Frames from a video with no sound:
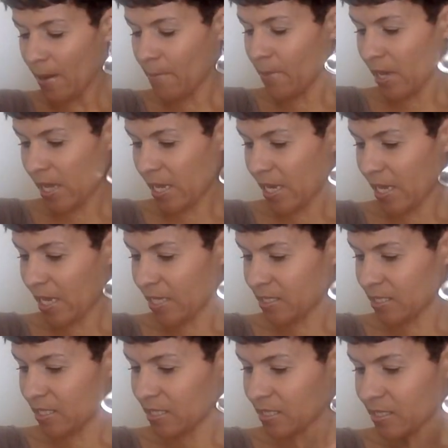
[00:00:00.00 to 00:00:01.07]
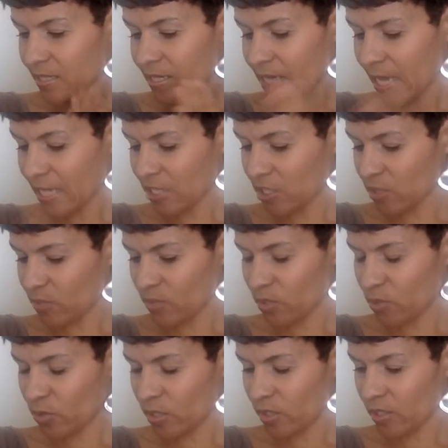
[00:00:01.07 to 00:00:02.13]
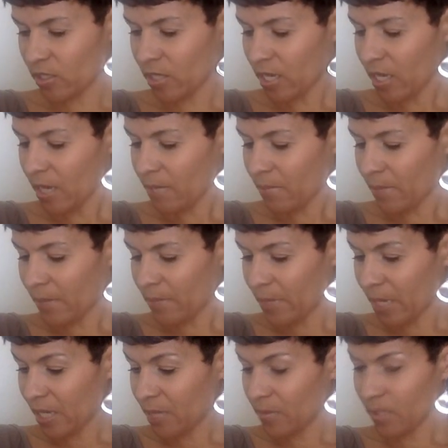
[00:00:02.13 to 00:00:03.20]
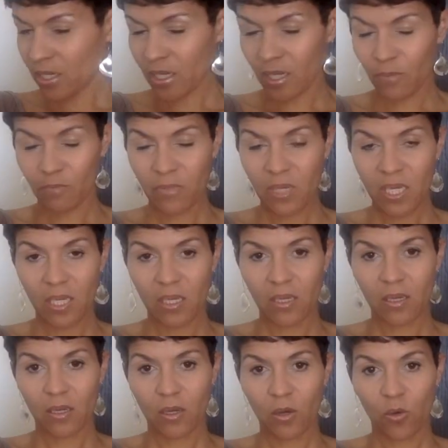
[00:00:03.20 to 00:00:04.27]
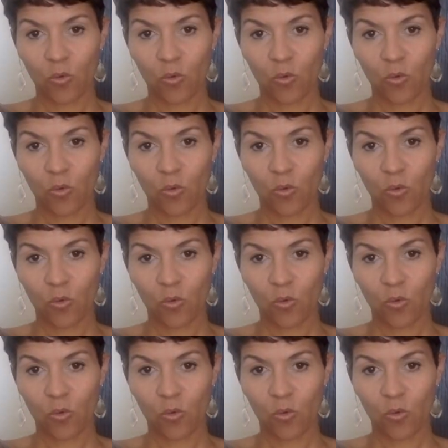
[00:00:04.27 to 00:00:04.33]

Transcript: But as this connection between my baby and me,